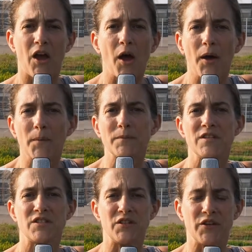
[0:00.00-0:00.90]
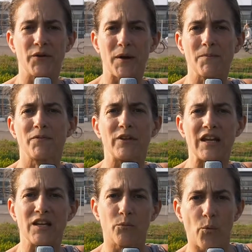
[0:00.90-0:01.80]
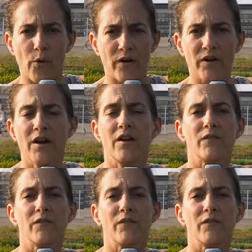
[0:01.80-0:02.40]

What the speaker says: come to Europe fleeing war